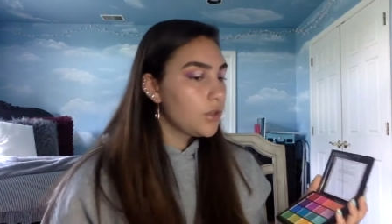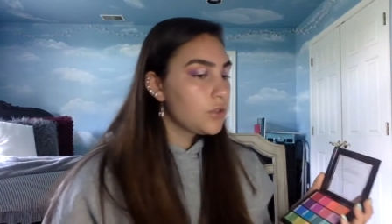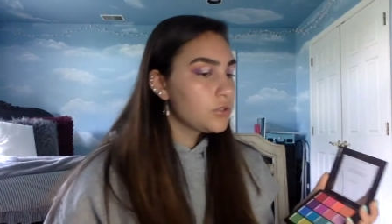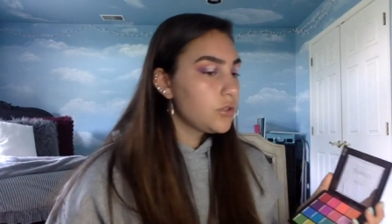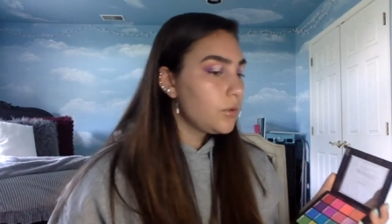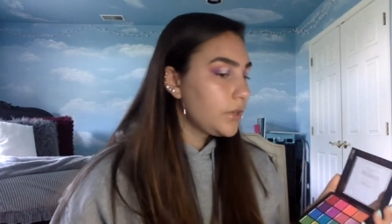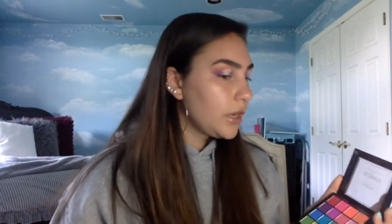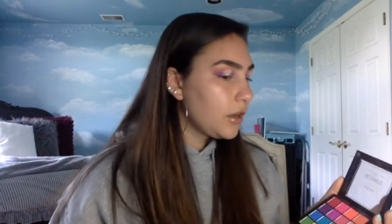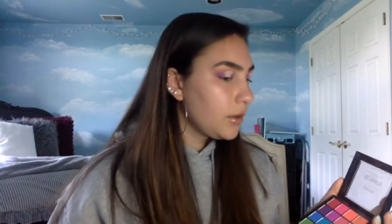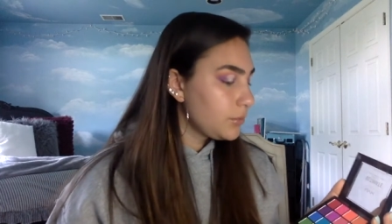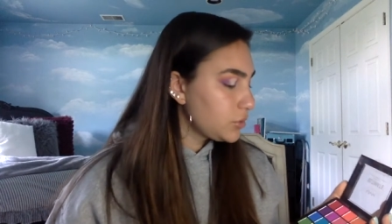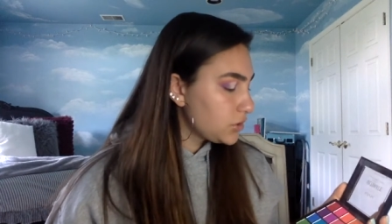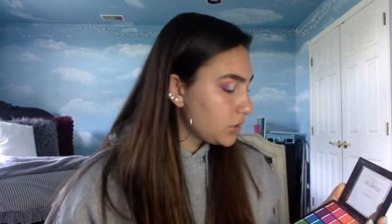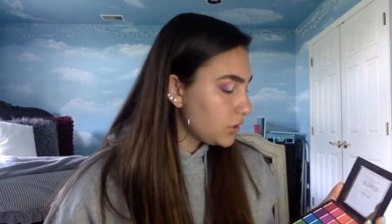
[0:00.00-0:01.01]
So now
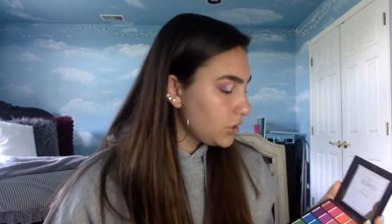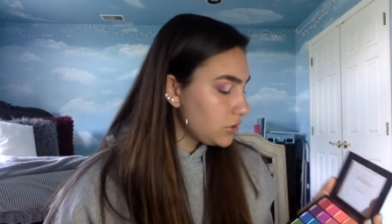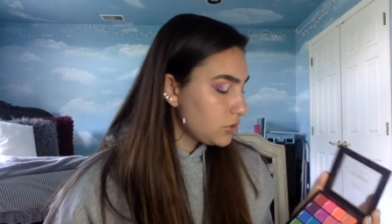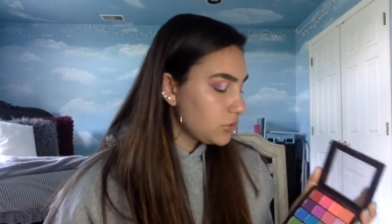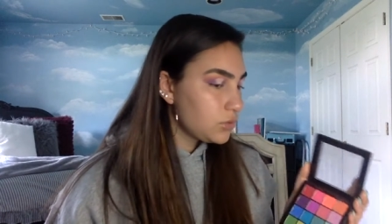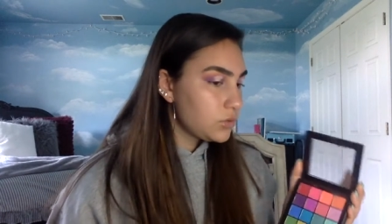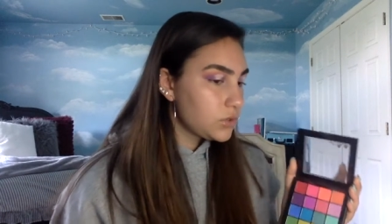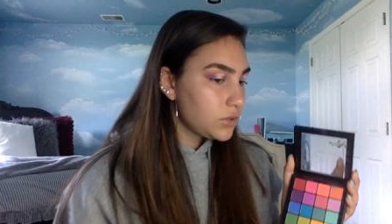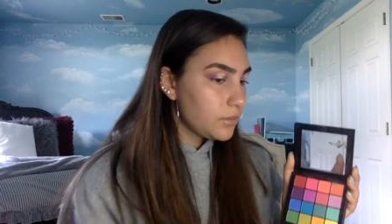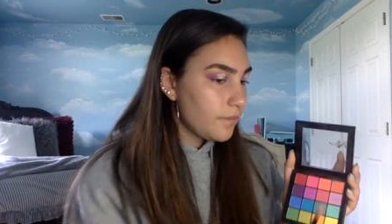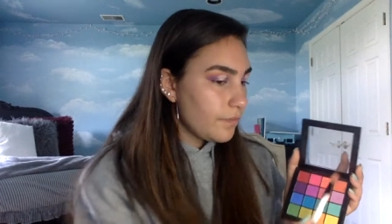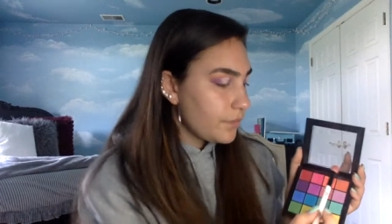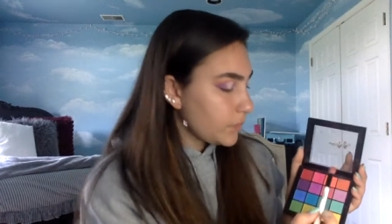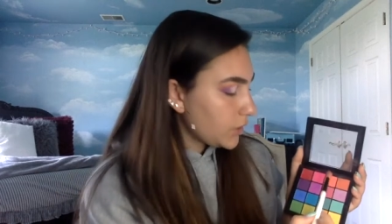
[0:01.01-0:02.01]
I'm just going to use
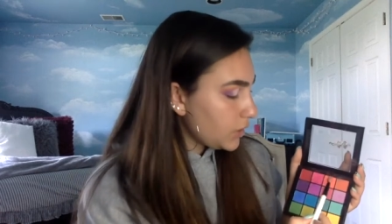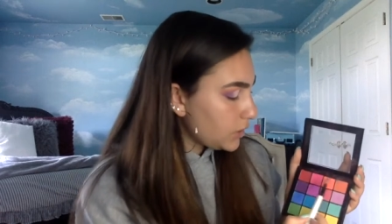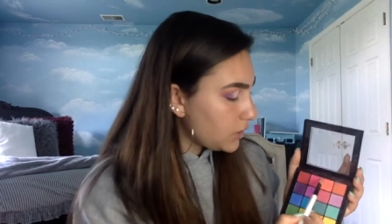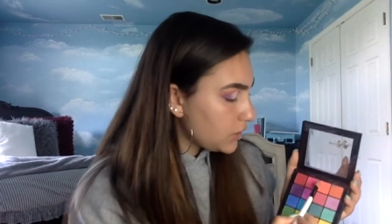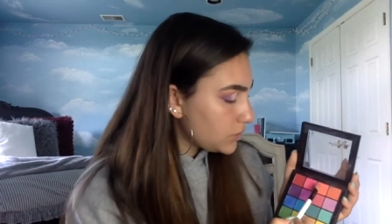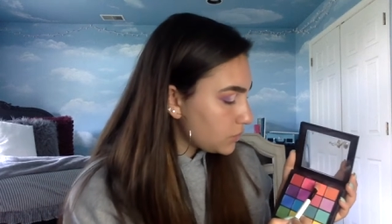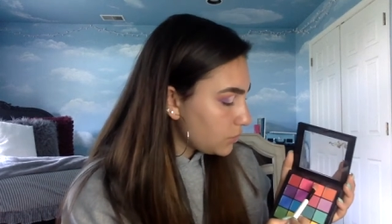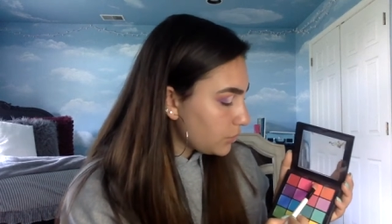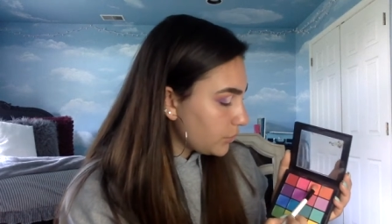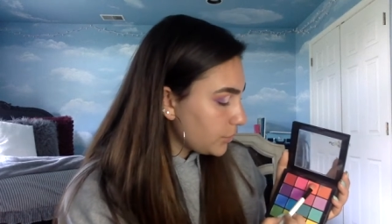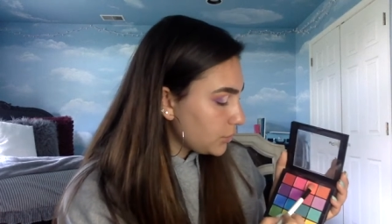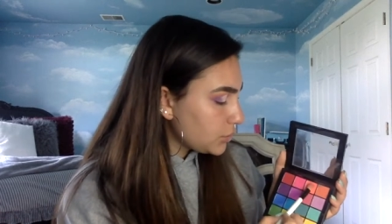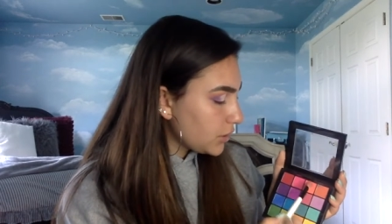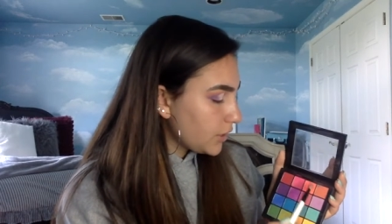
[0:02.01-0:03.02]
like this
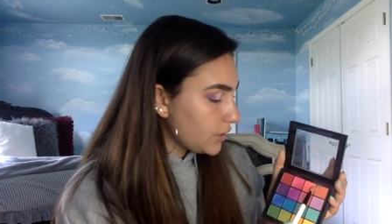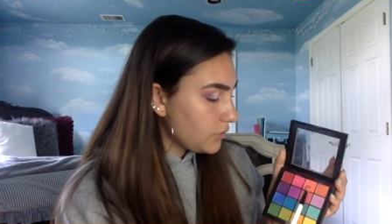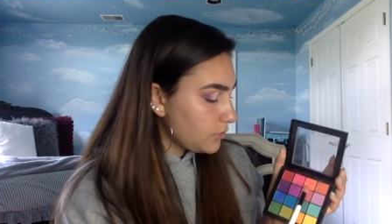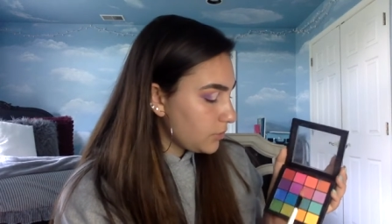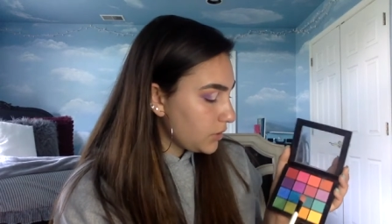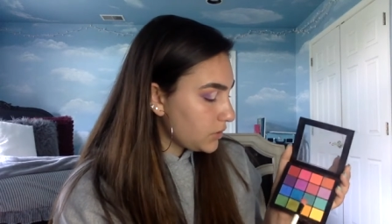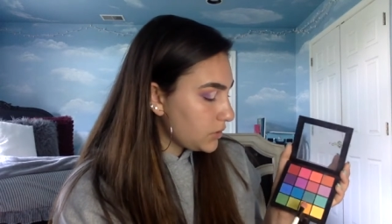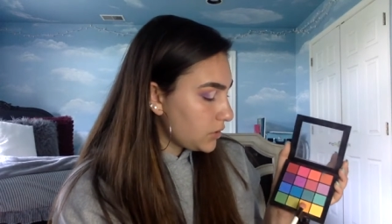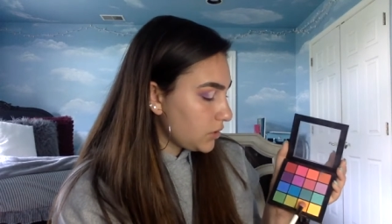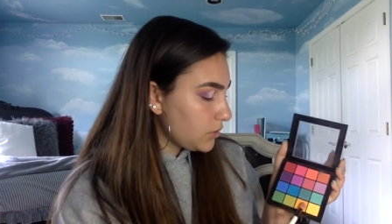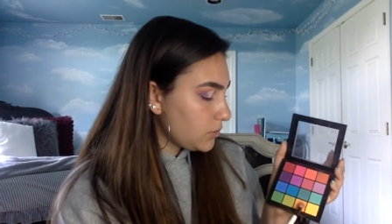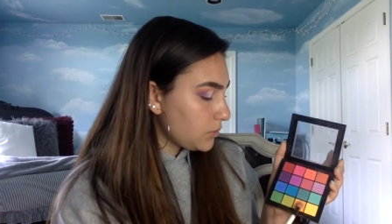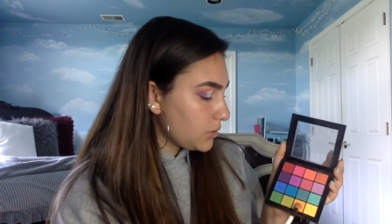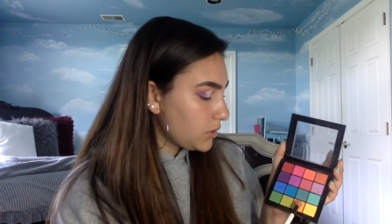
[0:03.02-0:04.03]
orange kind of mixed
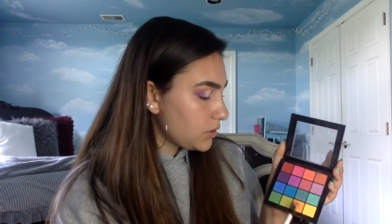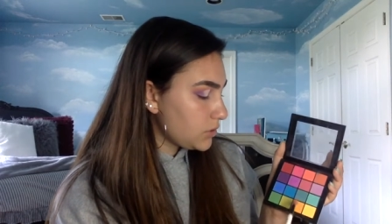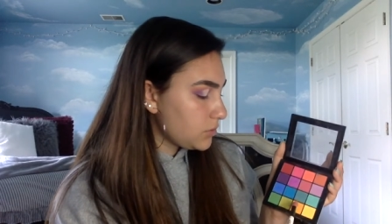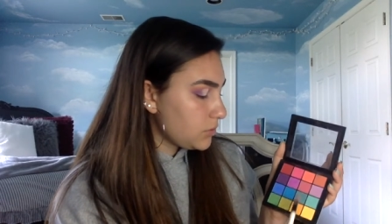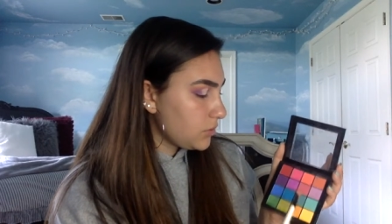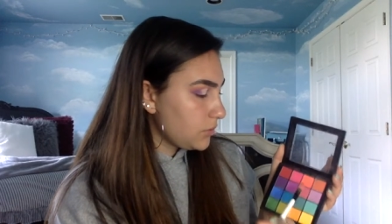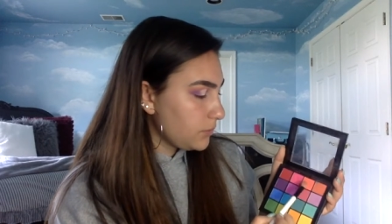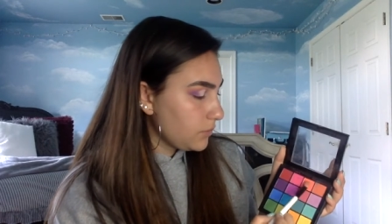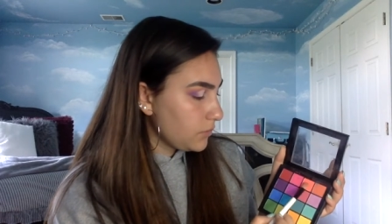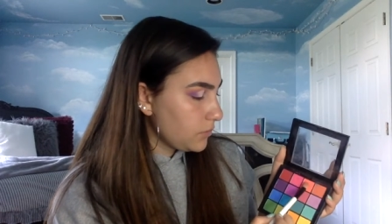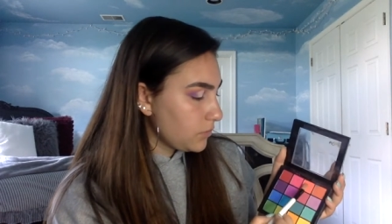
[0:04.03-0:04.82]
in with this one,